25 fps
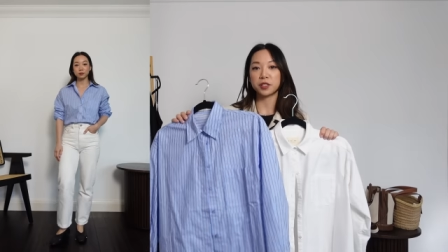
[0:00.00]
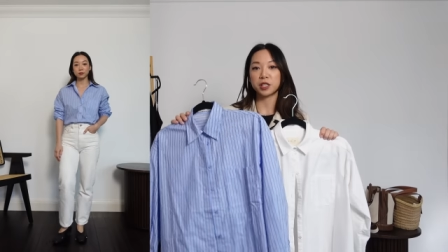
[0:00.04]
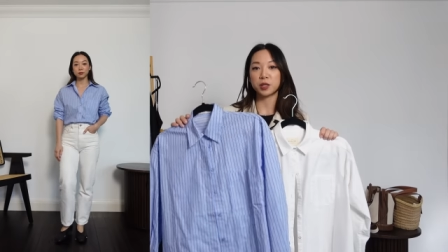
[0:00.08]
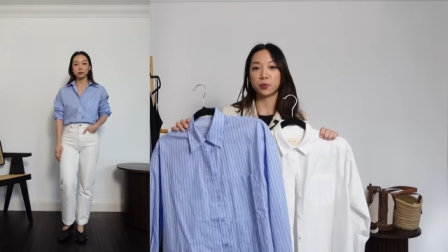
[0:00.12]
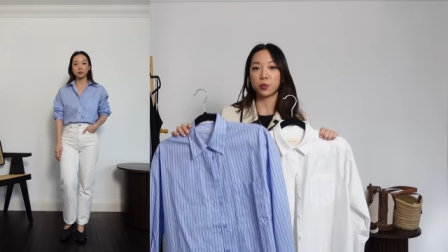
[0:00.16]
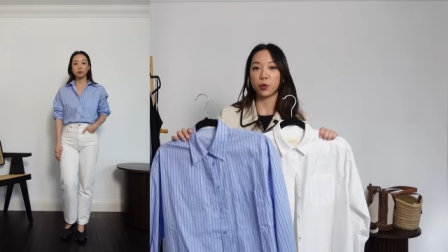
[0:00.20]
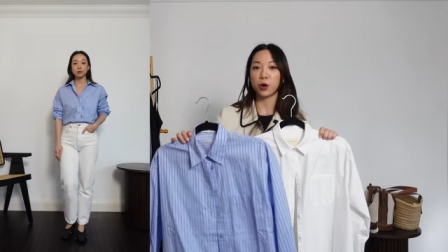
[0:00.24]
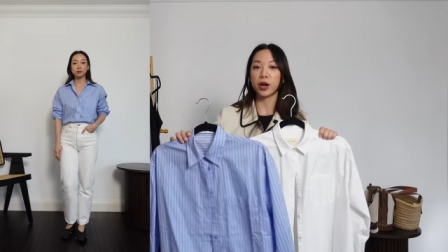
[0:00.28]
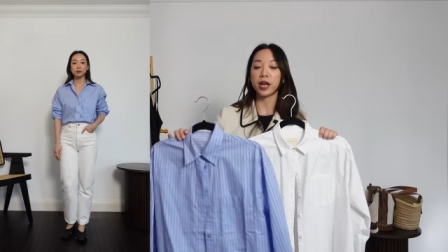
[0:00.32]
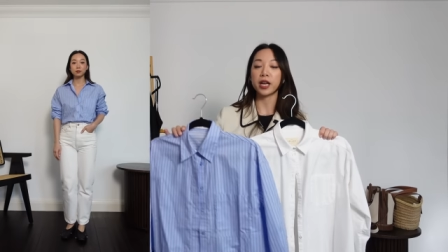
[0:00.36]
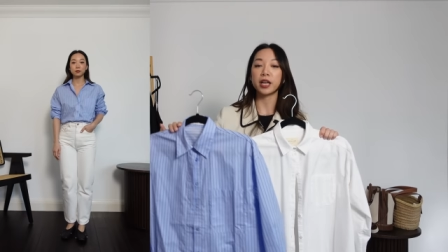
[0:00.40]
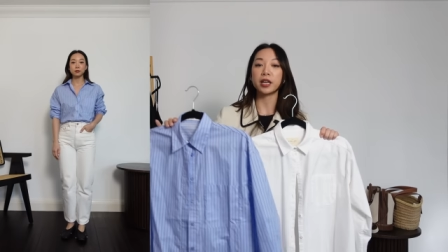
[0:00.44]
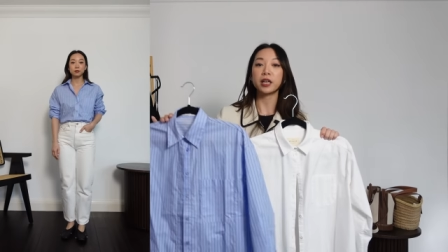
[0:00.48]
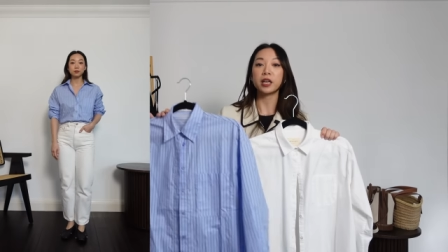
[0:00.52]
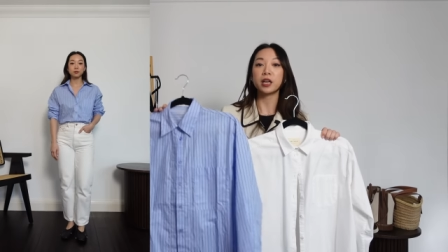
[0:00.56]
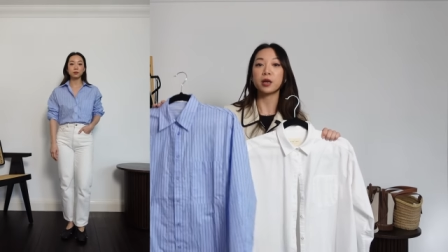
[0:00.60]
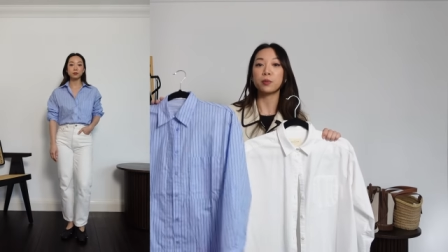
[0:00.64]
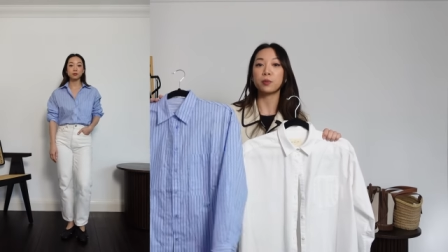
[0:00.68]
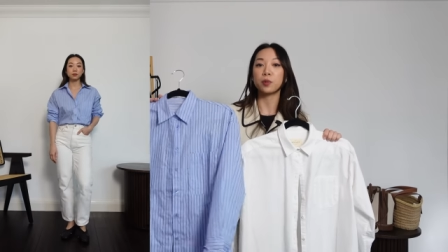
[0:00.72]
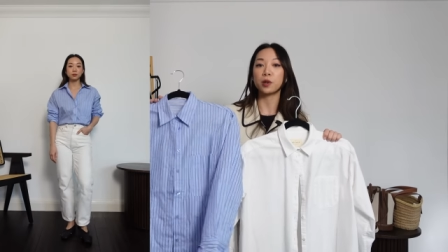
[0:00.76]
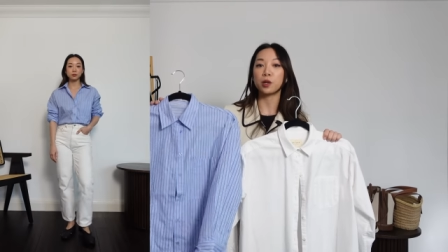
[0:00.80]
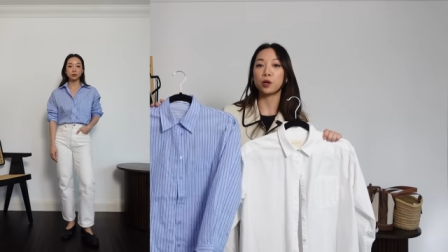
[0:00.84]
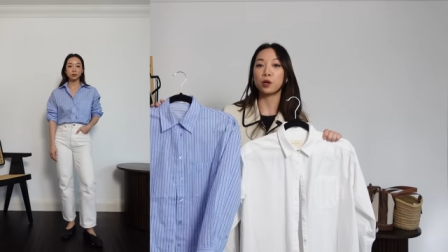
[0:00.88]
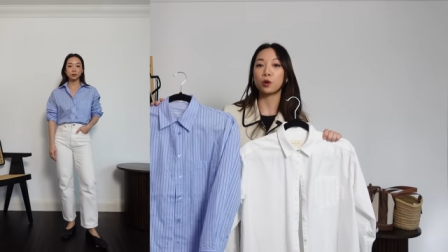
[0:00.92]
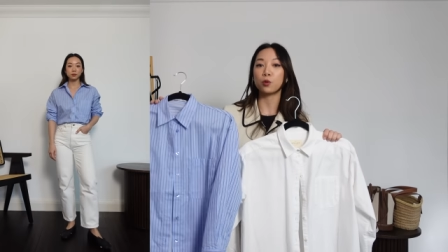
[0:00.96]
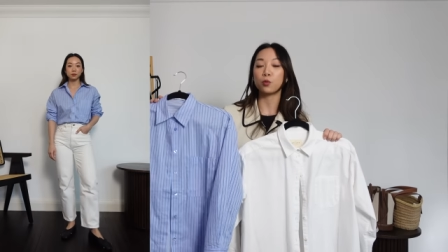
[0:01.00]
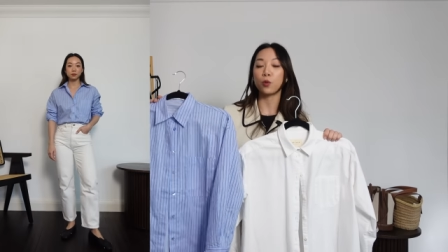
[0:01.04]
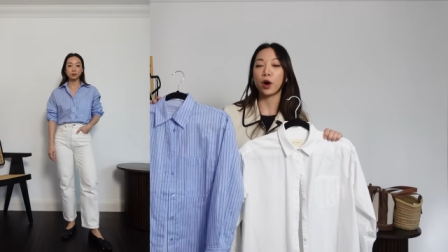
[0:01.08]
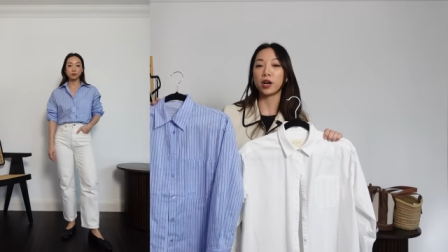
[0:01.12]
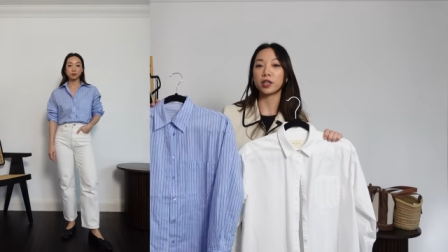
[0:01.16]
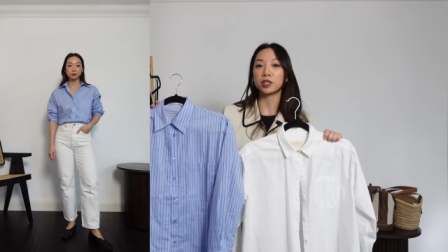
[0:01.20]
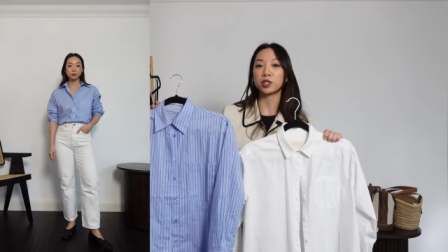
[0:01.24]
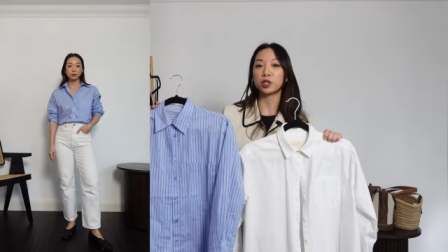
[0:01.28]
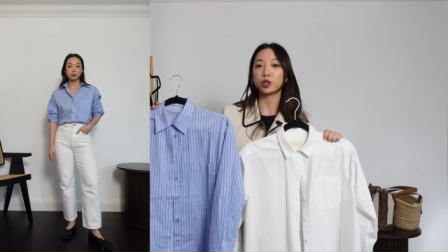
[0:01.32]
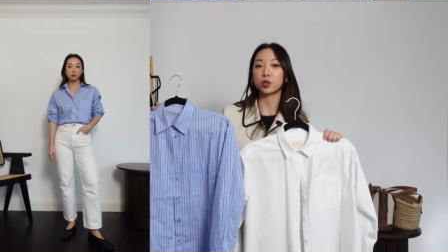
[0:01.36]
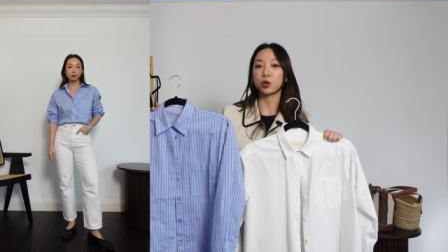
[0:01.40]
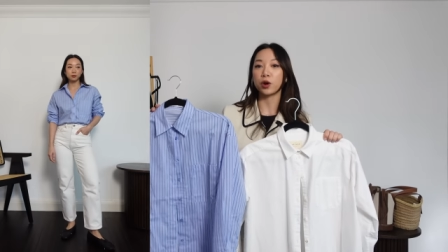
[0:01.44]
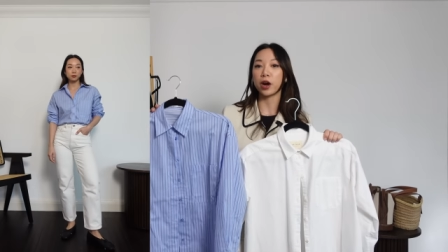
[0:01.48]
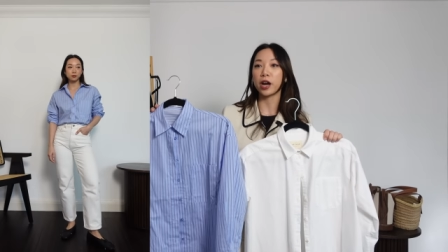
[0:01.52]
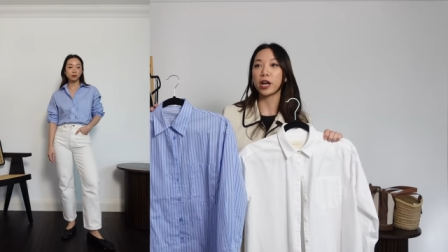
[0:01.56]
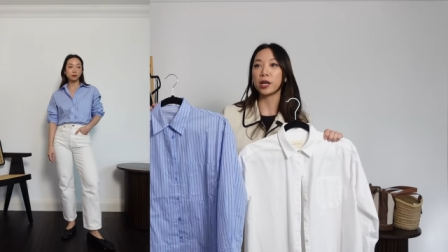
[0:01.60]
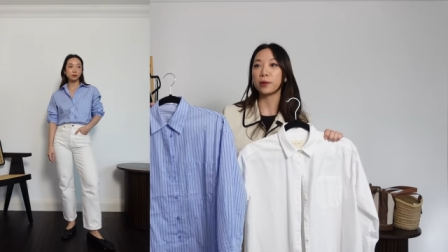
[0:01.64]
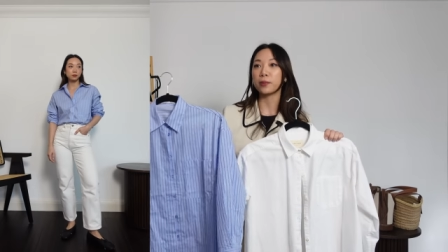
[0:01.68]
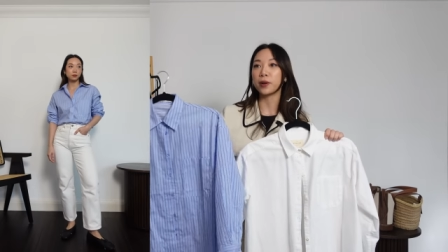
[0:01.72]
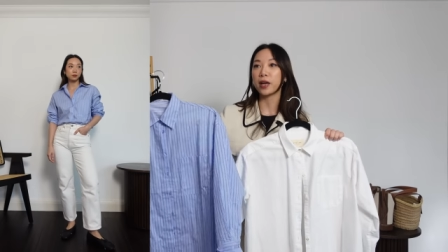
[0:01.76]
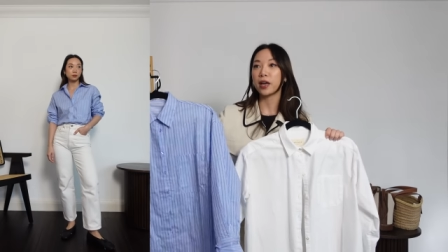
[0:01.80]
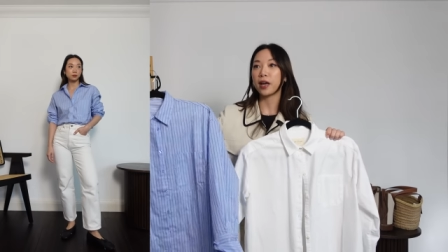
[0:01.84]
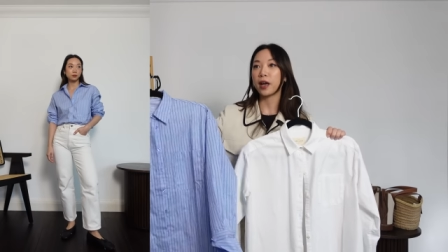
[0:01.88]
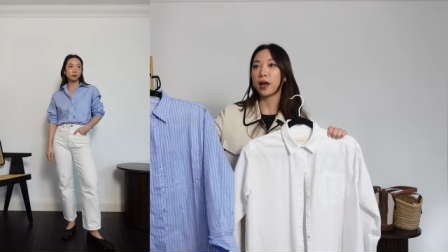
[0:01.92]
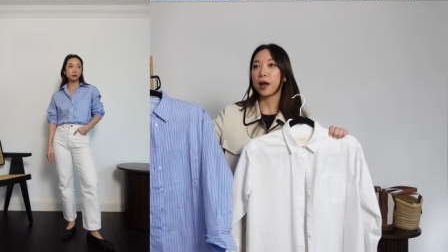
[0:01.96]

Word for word: spring. A blue and white stripe